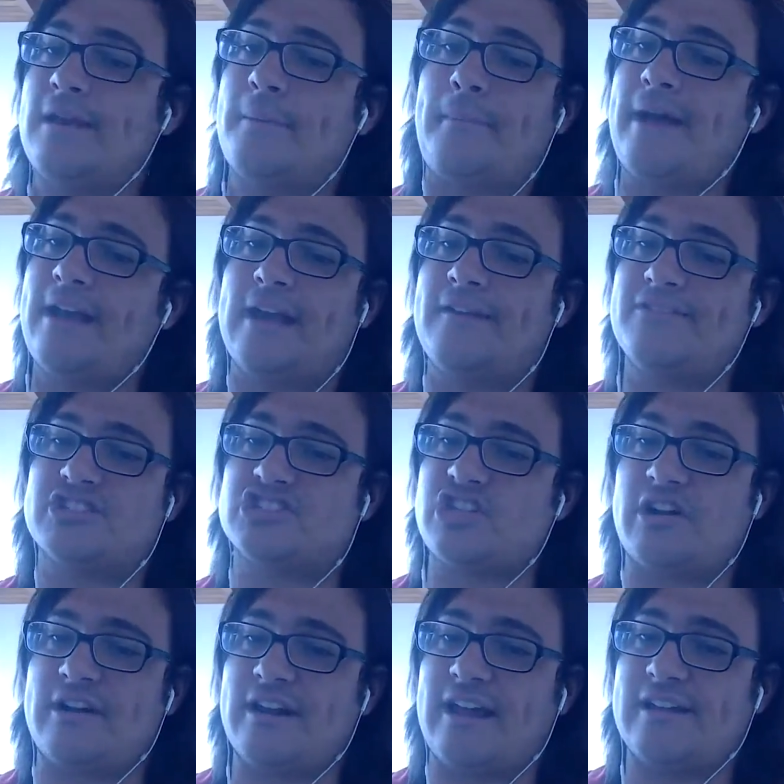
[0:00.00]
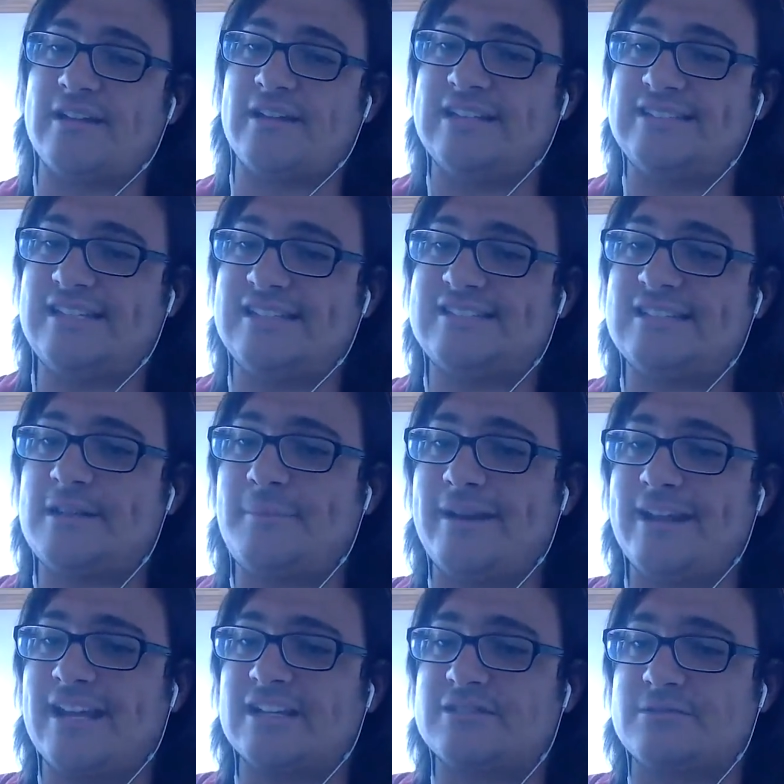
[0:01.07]
not even start. They say Santa
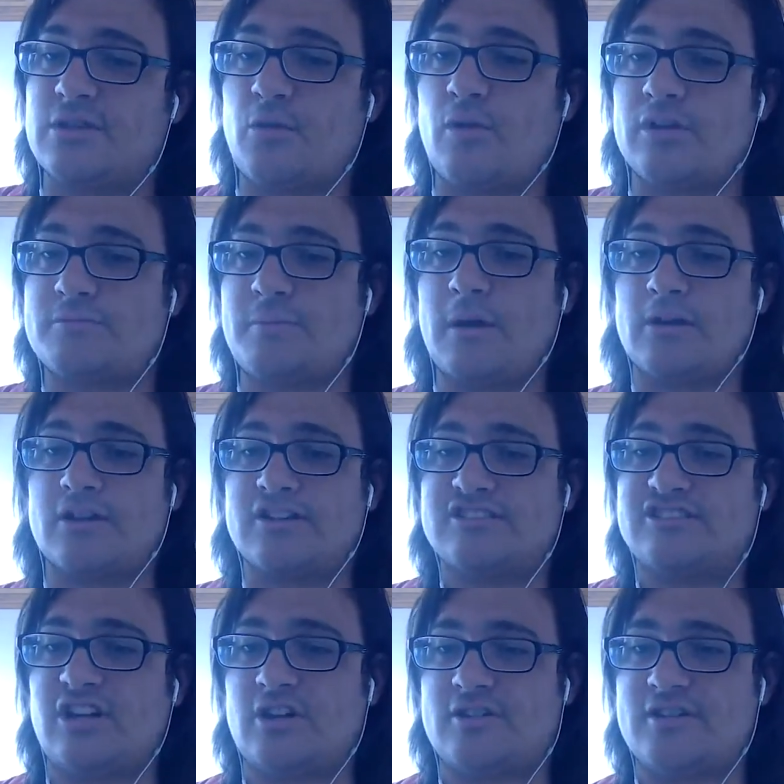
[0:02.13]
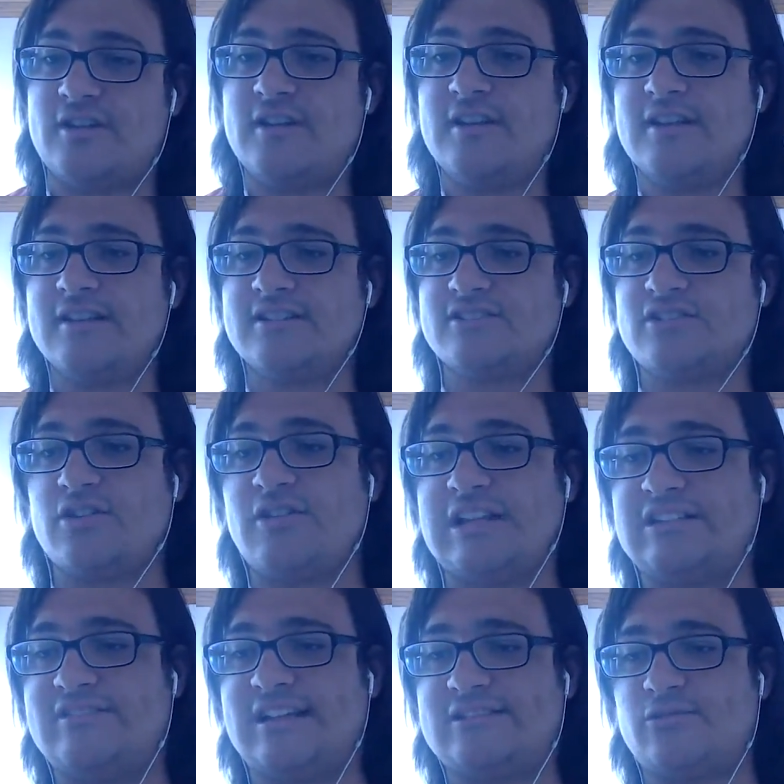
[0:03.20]
Maria is the one who's probably going to start. So
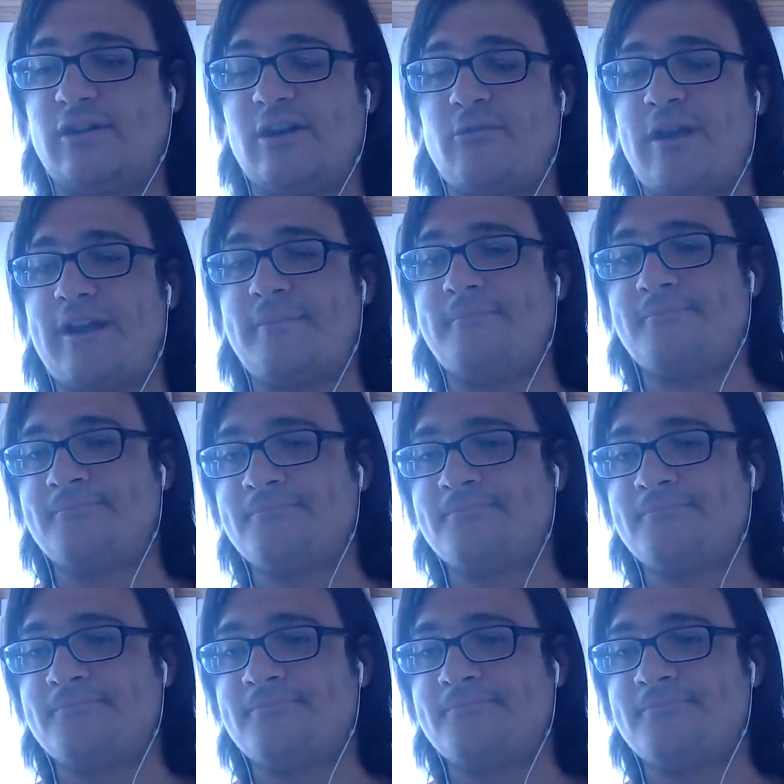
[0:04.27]
that's what I read.